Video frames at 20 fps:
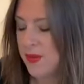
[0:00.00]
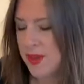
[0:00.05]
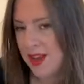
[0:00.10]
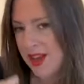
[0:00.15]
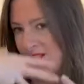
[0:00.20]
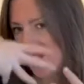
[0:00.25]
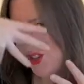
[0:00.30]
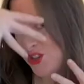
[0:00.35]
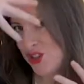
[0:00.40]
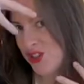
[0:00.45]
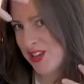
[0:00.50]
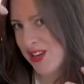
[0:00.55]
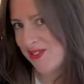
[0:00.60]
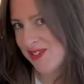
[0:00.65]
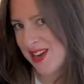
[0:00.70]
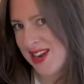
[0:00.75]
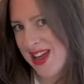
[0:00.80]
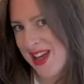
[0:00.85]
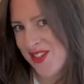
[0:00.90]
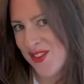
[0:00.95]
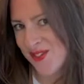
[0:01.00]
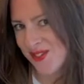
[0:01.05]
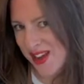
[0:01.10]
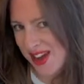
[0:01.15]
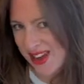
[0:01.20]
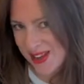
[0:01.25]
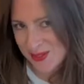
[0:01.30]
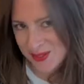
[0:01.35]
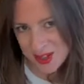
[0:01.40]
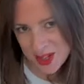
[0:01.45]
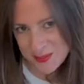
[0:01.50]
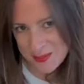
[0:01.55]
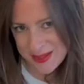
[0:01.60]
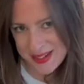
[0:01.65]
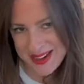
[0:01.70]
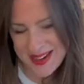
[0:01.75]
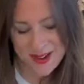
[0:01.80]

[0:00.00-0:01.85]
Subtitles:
and then you could have a leather veil coming out,